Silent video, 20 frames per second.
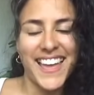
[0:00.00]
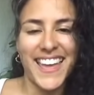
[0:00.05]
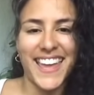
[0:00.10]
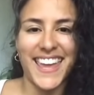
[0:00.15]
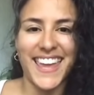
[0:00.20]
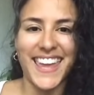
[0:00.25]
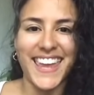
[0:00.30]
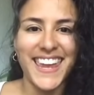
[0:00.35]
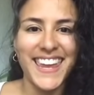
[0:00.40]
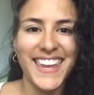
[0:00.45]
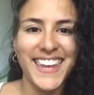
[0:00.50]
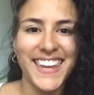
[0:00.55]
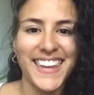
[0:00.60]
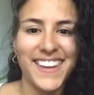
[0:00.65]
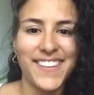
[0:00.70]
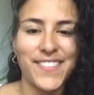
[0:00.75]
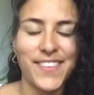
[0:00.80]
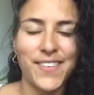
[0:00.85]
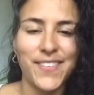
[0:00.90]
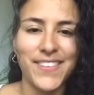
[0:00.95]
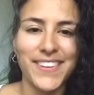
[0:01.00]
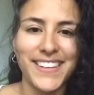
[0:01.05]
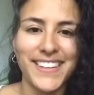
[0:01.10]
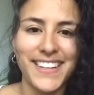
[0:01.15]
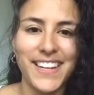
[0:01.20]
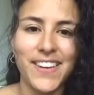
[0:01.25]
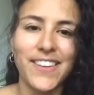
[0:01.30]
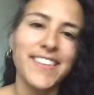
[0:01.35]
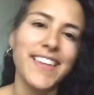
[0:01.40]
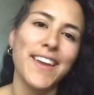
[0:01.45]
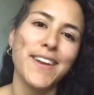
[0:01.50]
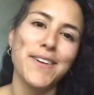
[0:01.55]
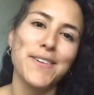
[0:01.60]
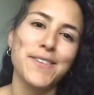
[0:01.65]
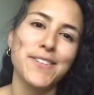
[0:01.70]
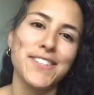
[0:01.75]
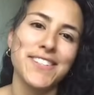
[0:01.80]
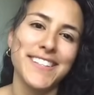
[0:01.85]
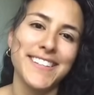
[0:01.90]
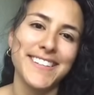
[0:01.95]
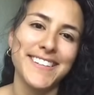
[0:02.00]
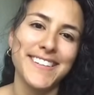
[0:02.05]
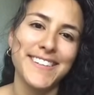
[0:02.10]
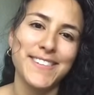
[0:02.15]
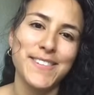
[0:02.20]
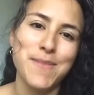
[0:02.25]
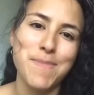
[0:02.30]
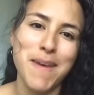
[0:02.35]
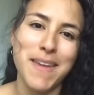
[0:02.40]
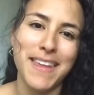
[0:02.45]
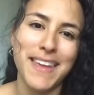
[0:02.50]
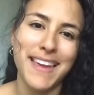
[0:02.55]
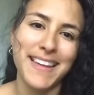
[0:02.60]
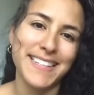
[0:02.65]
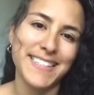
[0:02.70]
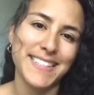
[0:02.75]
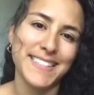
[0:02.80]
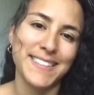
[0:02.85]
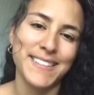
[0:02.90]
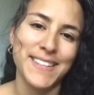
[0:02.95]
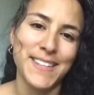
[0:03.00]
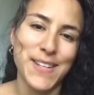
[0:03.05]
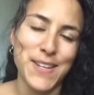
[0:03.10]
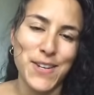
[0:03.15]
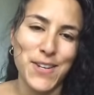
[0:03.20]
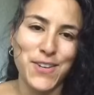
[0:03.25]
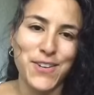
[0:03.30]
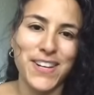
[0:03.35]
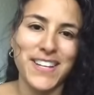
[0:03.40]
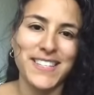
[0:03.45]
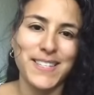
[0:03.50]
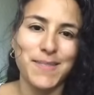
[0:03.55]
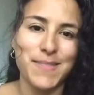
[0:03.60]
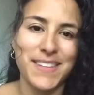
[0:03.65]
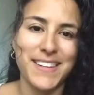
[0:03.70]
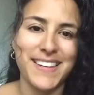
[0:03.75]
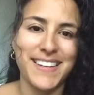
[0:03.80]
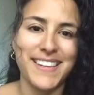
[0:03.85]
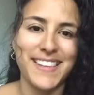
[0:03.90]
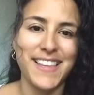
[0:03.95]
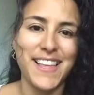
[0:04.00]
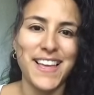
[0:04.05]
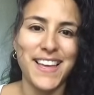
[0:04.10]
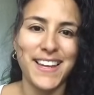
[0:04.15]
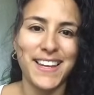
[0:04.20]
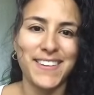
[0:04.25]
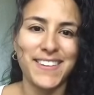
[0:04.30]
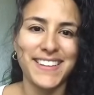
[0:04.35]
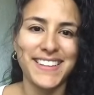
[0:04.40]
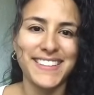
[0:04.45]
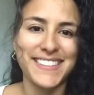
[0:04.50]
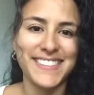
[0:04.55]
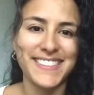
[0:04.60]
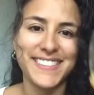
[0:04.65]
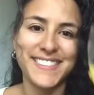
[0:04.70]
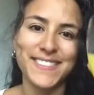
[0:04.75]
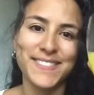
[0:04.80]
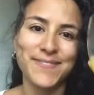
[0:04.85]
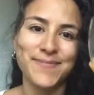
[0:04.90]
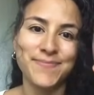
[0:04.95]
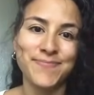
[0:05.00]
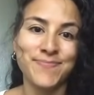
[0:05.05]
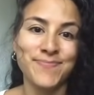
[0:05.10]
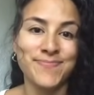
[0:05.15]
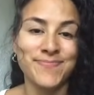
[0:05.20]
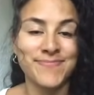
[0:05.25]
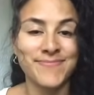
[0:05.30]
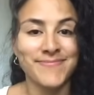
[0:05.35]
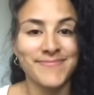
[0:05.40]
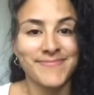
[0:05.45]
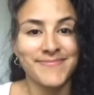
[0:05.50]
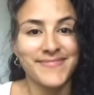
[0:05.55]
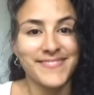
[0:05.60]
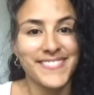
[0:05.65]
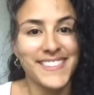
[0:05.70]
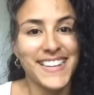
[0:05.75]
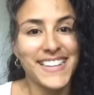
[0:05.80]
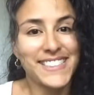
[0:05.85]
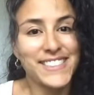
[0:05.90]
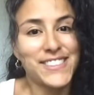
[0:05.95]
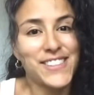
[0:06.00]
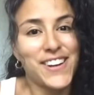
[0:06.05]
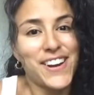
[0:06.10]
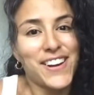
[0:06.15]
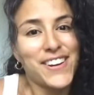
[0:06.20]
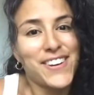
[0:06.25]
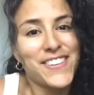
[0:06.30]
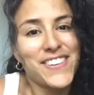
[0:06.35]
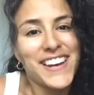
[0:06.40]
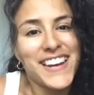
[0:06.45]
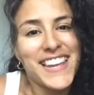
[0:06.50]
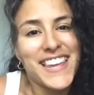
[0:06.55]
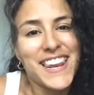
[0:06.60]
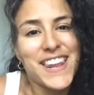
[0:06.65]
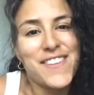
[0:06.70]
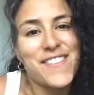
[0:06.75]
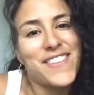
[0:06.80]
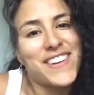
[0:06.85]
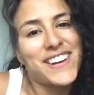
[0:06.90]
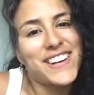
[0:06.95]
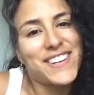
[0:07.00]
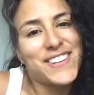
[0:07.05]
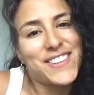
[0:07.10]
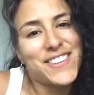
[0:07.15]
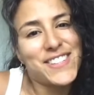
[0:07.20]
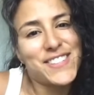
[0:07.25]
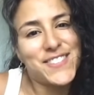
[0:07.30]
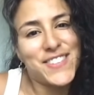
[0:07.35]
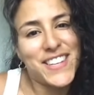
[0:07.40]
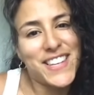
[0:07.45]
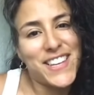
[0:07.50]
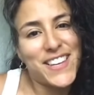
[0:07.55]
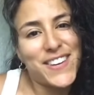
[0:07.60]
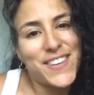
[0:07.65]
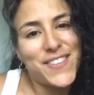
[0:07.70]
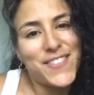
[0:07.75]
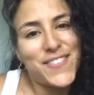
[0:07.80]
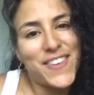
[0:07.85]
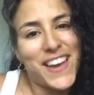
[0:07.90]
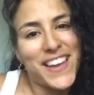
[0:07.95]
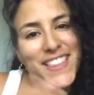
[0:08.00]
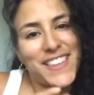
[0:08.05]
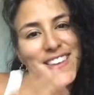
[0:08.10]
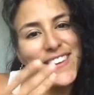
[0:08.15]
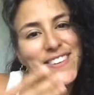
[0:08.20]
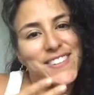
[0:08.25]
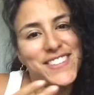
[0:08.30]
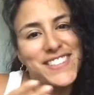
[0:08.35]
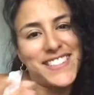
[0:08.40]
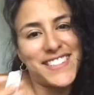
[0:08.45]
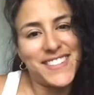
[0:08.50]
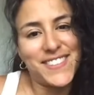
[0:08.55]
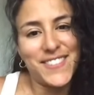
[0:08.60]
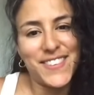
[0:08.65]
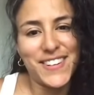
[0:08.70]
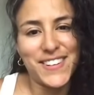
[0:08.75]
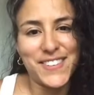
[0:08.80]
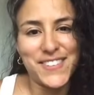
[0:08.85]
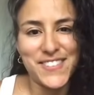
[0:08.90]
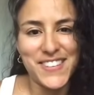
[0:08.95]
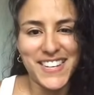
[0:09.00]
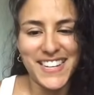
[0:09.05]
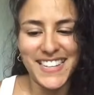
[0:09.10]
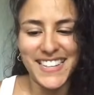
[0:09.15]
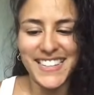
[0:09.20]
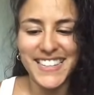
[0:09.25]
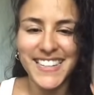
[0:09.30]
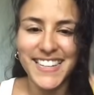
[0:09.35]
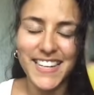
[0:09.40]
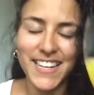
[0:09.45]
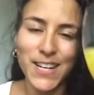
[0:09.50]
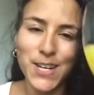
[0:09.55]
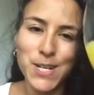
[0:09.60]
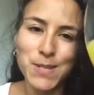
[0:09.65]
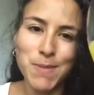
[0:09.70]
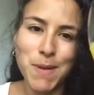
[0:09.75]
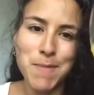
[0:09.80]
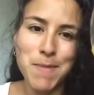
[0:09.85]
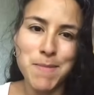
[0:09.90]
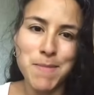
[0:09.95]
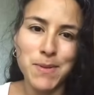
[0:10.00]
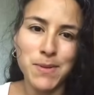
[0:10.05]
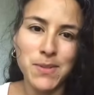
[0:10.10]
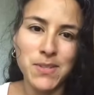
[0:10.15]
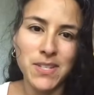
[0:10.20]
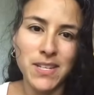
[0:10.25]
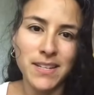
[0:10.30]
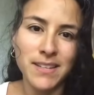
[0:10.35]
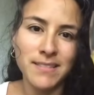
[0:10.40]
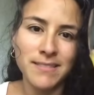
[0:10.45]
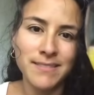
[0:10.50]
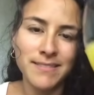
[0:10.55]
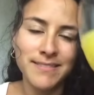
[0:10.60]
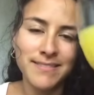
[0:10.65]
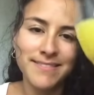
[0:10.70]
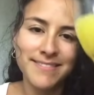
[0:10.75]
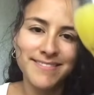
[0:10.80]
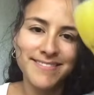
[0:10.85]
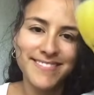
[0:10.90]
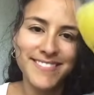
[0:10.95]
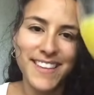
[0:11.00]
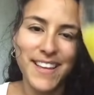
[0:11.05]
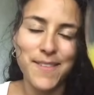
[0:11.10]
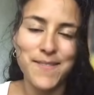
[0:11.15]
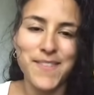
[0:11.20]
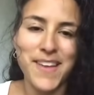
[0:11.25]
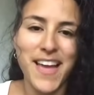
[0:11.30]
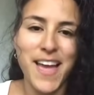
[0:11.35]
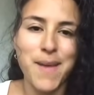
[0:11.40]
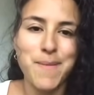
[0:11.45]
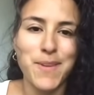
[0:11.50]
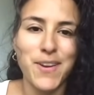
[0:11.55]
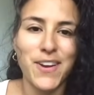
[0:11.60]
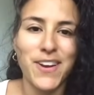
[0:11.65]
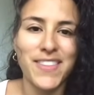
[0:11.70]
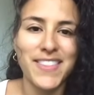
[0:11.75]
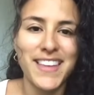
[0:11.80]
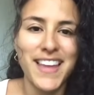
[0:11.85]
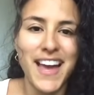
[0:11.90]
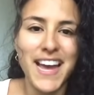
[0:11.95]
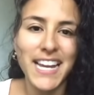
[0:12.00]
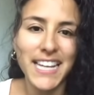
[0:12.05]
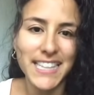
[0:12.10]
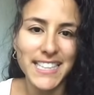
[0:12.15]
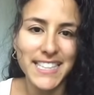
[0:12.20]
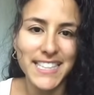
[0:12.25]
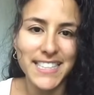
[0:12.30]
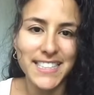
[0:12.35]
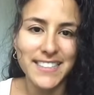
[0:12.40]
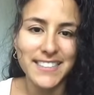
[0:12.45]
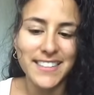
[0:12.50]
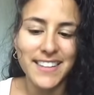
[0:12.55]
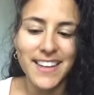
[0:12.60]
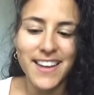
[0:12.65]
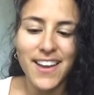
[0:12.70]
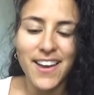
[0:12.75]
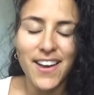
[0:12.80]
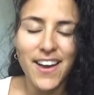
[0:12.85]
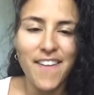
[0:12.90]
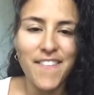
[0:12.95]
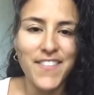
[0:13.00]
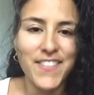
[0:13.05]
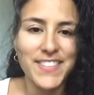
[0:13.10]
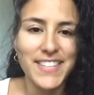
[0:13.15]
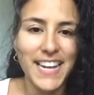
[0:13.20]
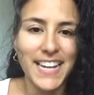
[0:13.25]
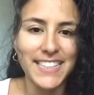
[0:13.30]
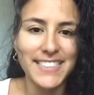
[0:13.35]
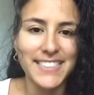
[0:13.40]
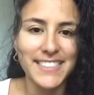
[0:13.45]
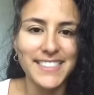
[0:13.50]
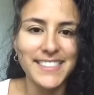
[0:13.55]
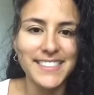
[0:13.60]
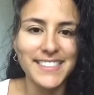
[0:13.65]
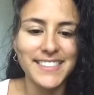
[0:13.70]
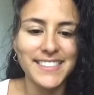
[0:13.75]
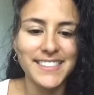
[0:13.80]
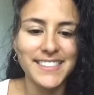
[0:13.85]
Hey everyone, hear that ocean? Too bad I had to create something online because it's dark already and I wanted to do this video by the ocean, but oh well. Here's my mimosa. I'm here on the island off of Texas.